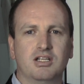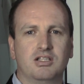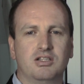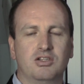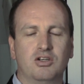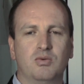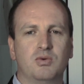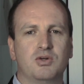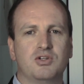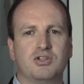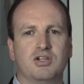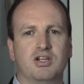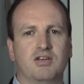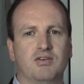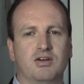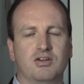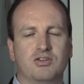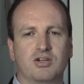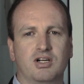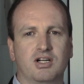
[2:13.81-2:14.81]
no one should
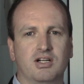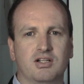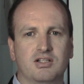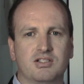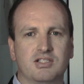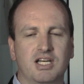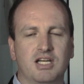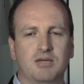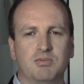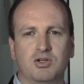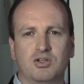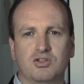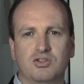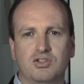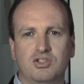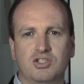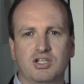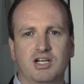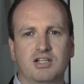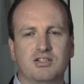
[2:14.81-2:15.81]
ever try to undertake because
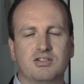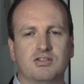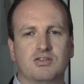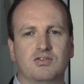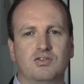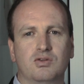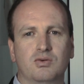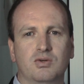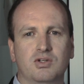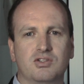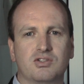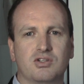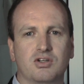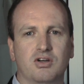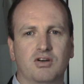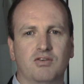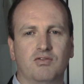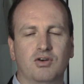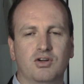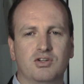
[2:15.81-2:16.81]
the chances of doing so
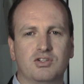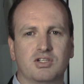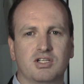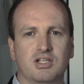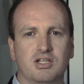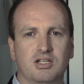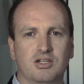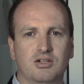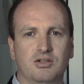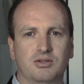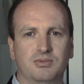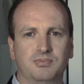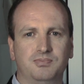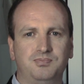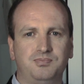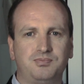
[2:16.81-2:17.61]
are virtually nil.